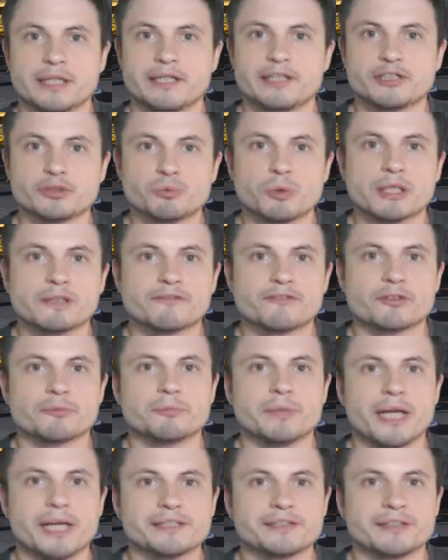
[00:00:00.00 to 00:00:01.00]
Here's one
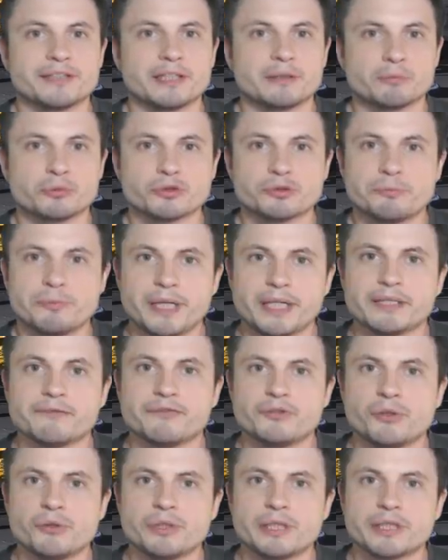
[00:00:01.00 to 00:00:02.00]
from NASA that was made a
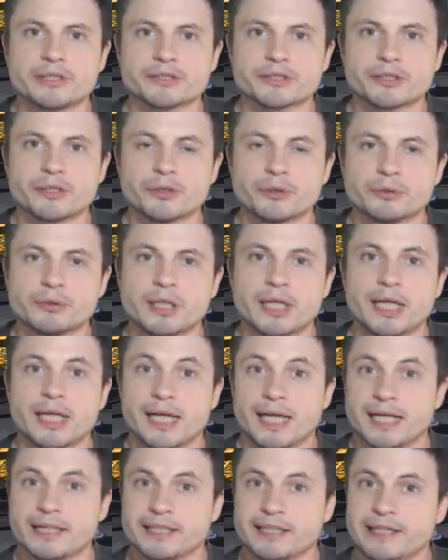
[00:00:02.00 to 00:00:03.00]
few years ago,
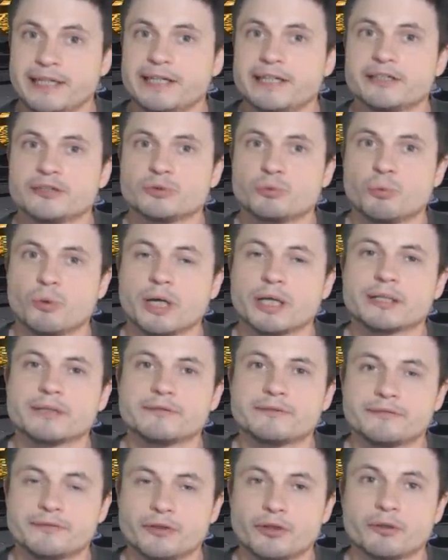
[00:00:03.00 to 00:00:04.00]
and here's
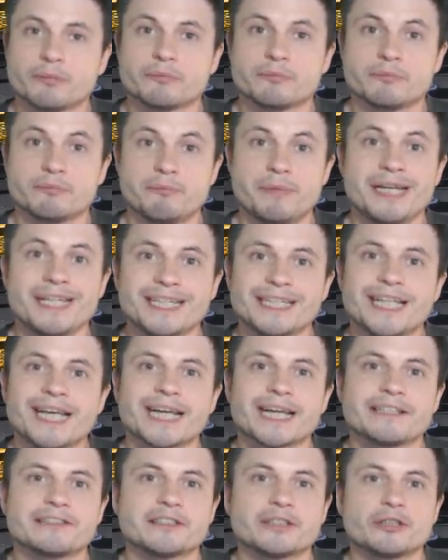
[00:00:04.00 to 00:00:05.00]
one from many
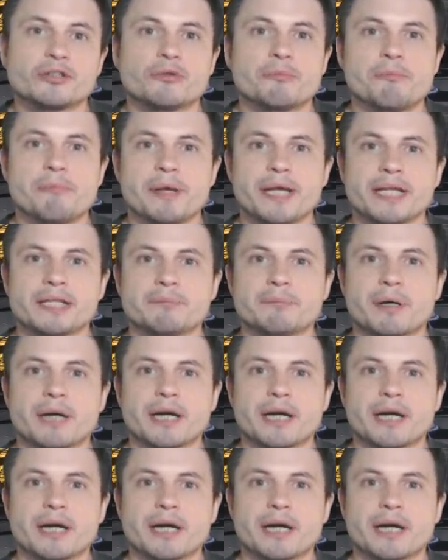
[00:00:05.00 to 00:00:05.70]
decades ago made